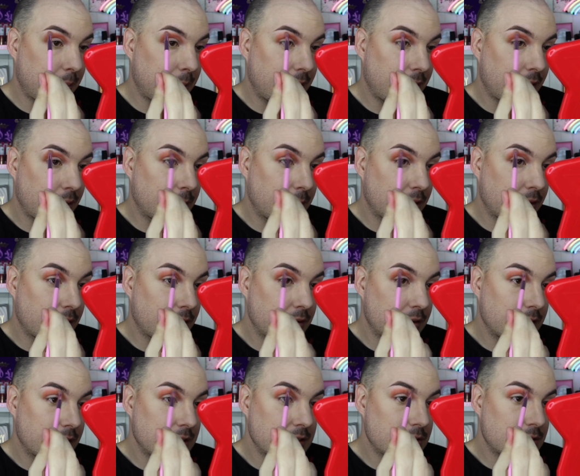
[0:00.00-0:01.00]
But oh my
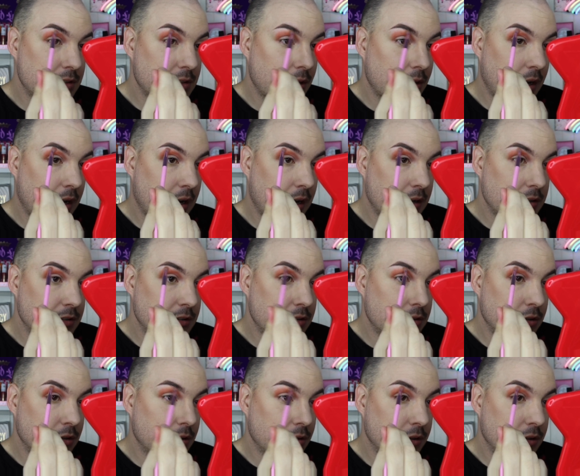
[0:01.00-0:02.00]
god, it's so hard
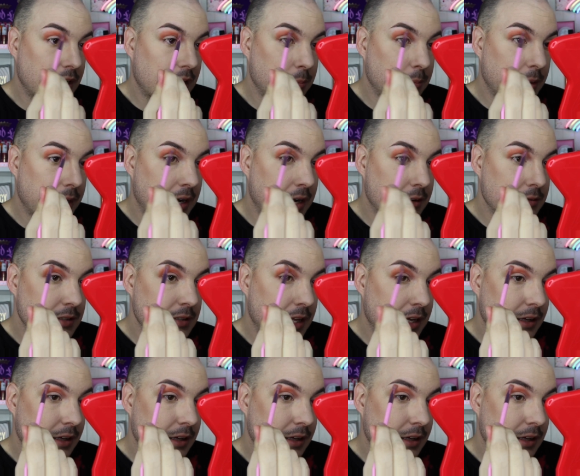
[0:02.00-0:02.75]
to glue down brows.